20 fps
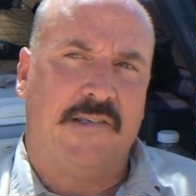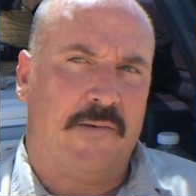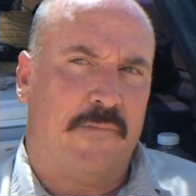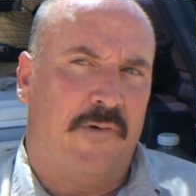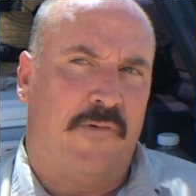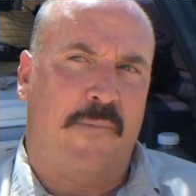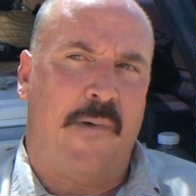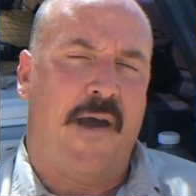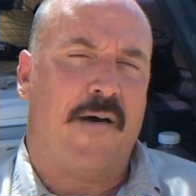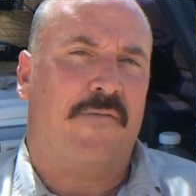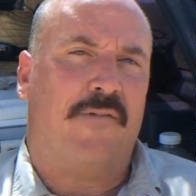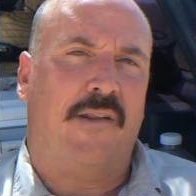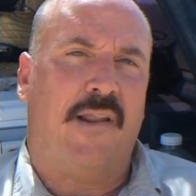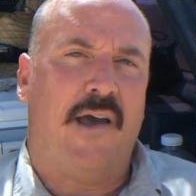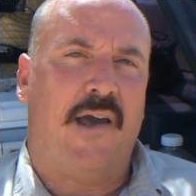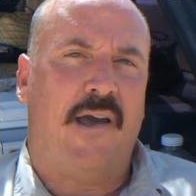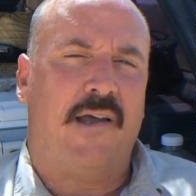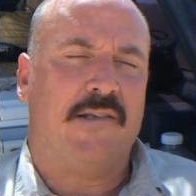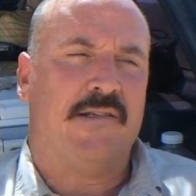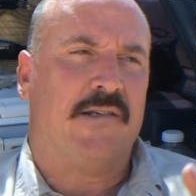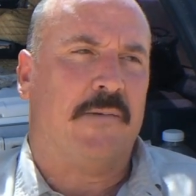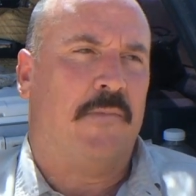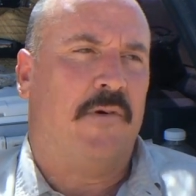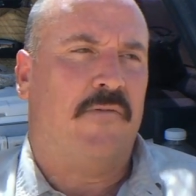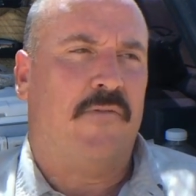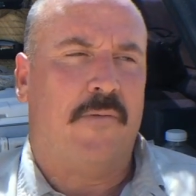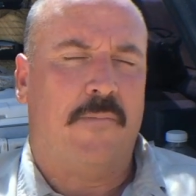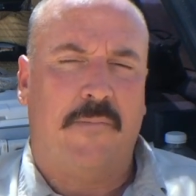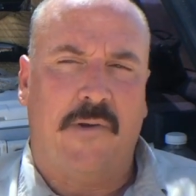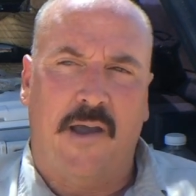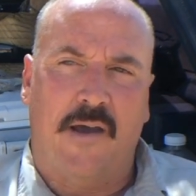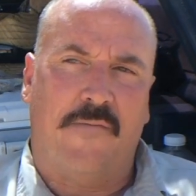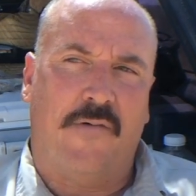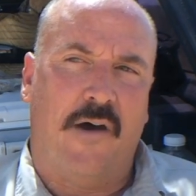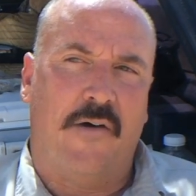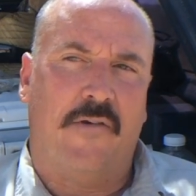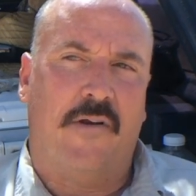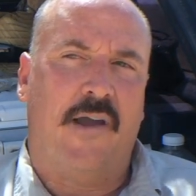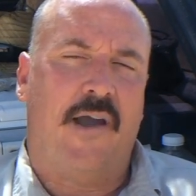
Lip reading: Some of them have lead. Some of them have other